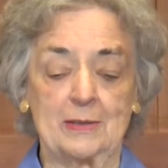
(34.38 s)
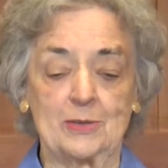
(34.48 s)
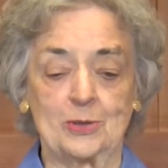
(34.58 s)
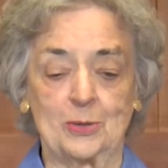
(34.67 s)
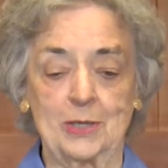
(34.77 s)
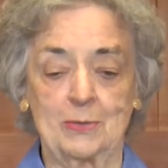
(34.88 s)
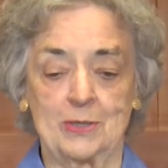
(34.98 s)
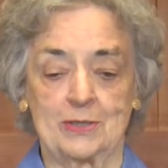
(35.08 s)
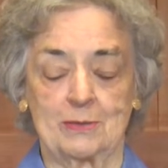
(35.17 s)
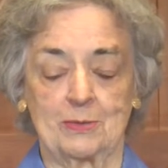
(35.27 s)
So he
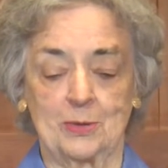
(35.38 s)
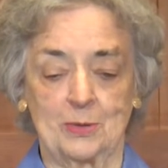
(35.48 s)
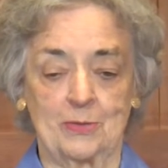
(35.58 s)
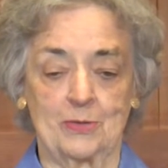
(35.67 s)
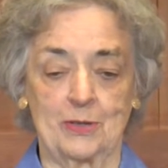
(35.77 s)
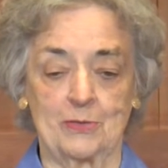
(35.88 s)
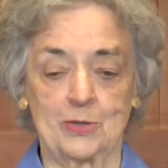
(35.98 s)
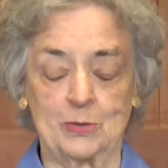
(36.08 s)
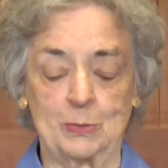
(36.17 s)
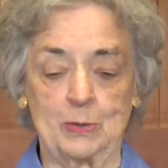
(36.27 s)
was a very
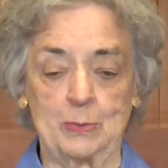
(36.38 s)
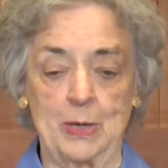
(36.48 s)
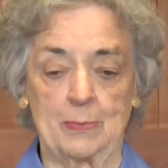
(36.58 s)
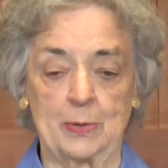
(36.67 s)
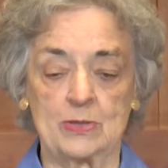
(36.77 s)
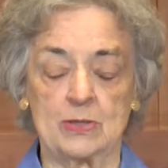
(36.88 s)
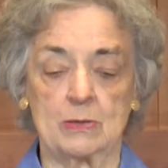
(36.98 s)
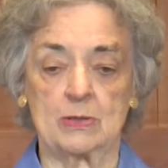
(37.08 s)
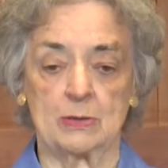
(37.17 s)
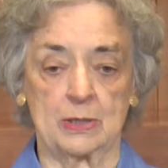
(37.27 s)
visible
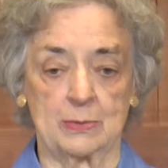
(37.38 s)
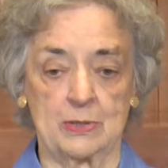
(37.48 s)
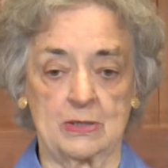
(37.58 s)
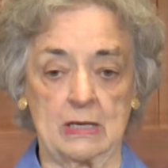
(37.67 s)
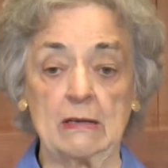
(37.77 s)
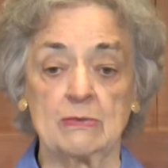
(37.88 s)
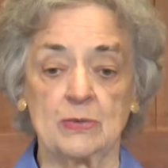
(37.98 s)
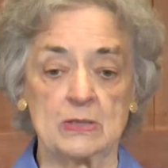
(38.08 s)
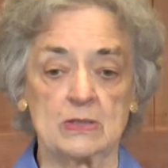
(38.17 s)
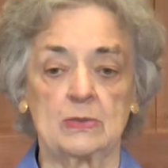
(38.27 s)
person. So there was the Kite
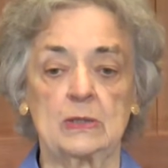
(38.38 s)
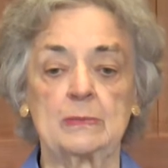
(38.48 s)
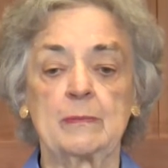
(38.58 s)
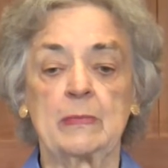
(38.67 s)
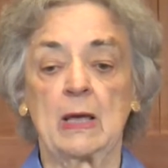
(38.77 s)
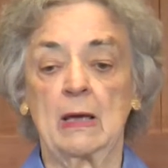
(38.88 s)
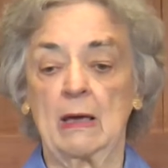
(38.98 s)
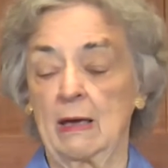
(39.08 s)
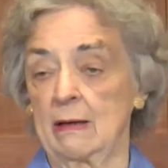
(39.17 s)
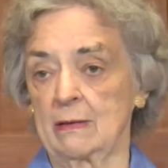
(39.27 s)
Festival,
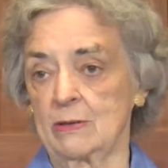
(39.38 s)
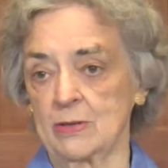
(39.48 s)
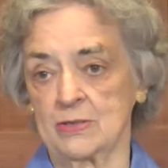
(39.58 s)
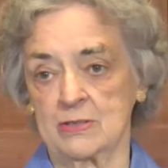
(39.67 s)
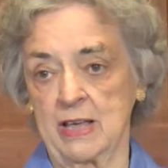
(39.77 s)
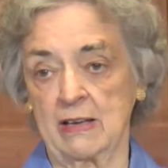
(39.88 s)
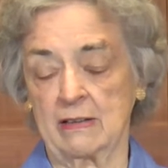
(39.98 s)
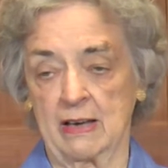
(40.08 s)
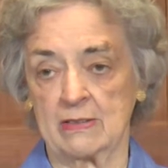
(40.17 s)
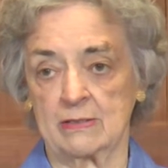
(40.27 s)
and of course the
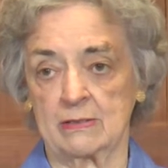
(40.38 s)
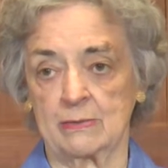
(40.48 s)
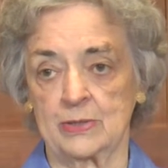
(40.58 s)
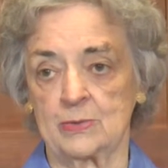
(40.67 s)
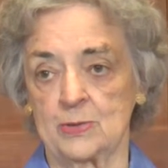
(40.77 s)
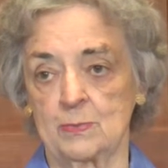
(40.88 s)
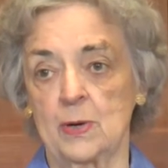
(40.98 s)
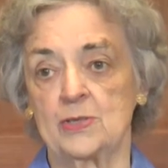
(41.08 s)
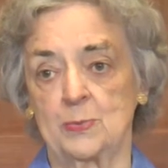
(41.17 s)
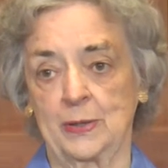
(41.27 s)
Sandcastle, which was
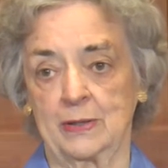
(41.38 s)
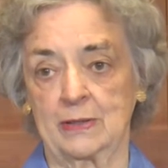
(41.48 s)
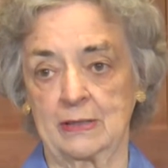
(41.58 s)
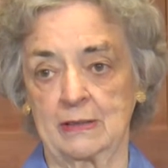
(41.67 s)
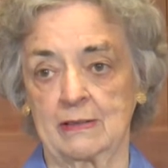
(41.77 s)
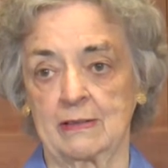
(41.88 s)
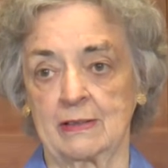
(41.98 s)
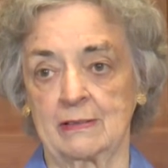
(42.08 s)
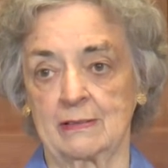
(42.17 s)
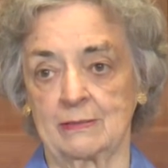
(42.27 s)
much bigger deal
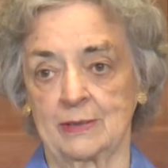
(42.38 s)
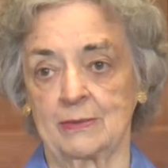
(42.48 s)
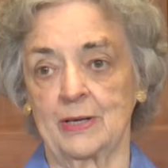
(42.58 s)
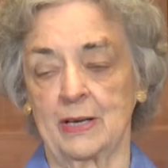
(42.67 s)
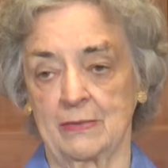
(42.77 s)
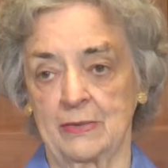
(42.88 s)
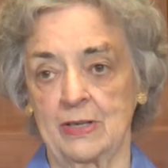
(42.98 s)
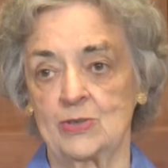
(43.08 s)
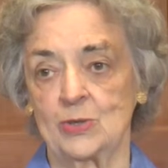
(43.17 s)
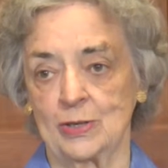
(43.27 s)
than what we have
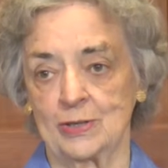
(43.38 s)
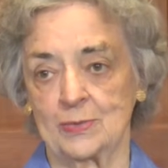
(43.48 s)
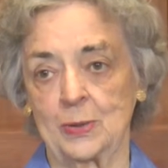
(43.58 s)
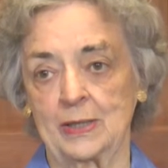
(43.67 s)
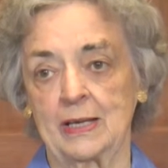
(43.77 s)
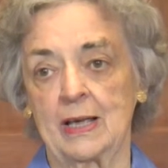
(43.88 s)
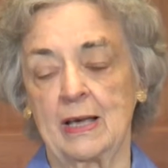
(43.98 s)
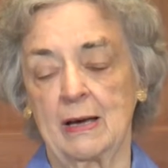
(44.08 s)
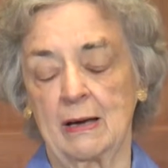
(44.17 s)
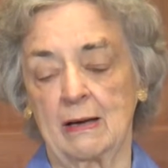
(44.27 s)
these years. But
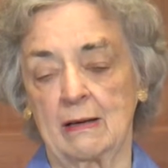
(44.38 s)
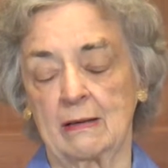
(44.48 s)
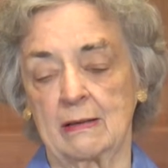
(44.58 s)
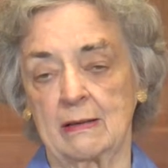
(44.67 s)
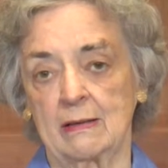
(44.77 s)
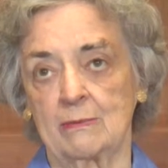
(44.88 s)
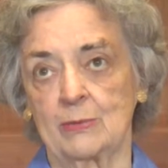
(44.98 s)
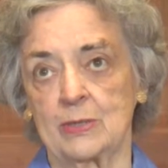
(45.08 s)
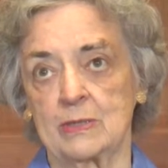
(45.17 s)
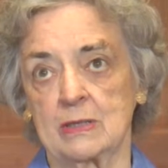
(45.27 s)
it
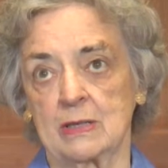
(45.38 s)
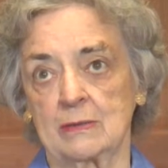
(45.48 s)
was